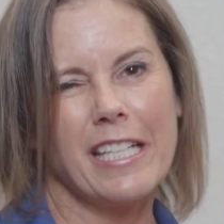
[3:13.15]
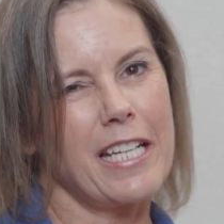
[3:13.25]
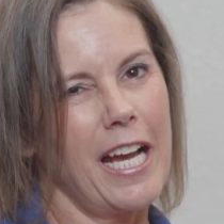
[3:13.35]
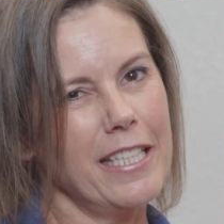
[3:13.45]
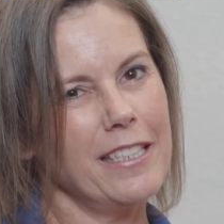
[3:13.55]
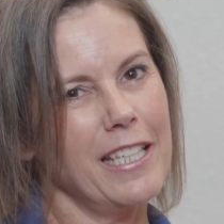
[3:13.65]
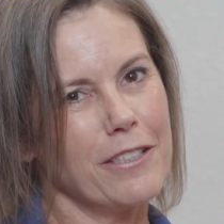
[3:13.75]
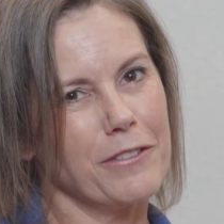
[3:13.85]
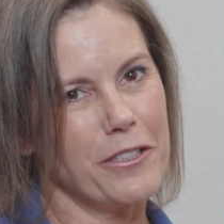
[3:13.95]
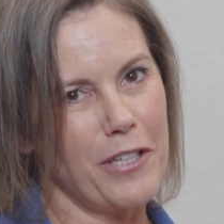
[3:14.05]
Kind of
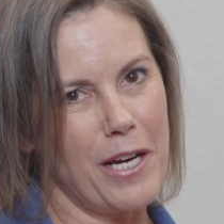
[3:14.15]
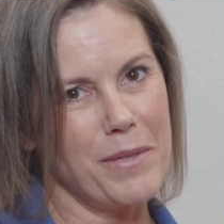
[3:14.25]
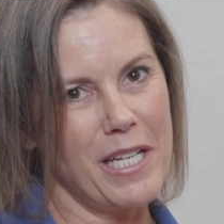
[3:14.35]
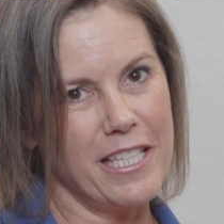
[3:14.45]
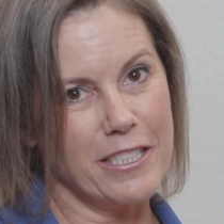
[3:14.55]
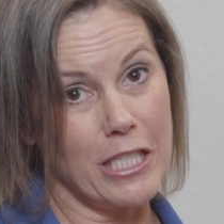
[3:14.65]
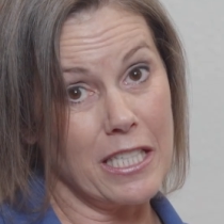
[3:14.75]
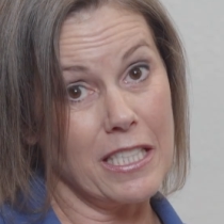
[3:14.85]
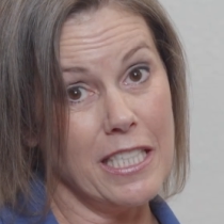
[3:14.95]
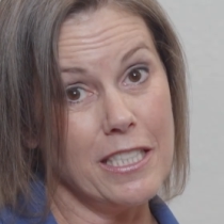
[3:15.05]
like when grandma had you
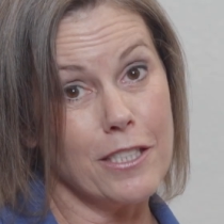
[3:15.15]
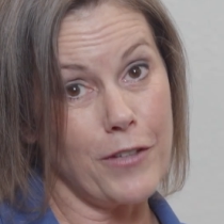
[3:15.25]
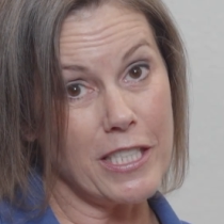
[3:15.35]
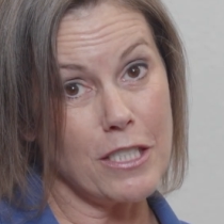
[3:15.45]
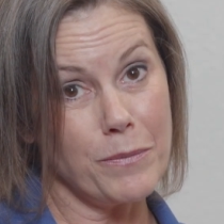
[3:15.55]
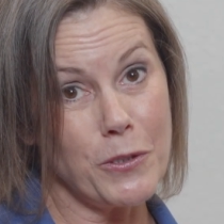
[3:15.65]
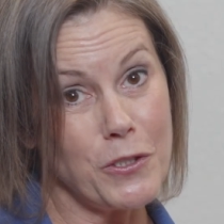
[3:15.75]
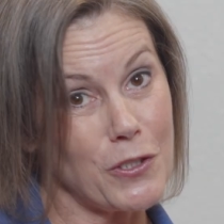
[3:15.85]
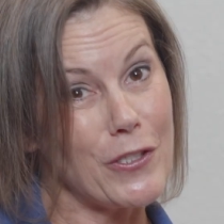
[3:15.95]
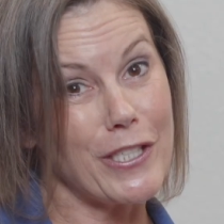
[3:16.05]
eat your
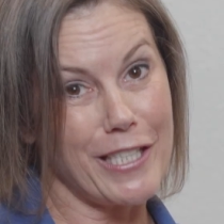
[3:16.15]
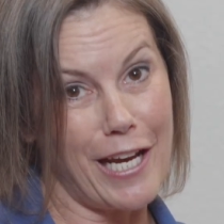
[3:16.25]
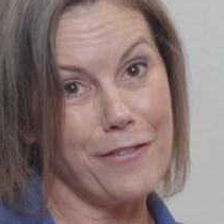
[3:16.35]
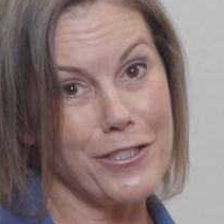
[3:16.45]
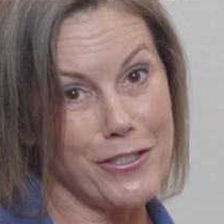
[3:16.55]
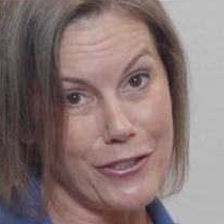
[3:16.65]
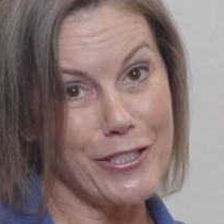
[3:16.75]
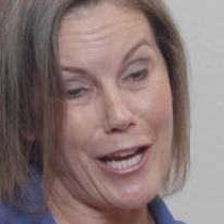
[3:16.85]
vegetables so you could have dessert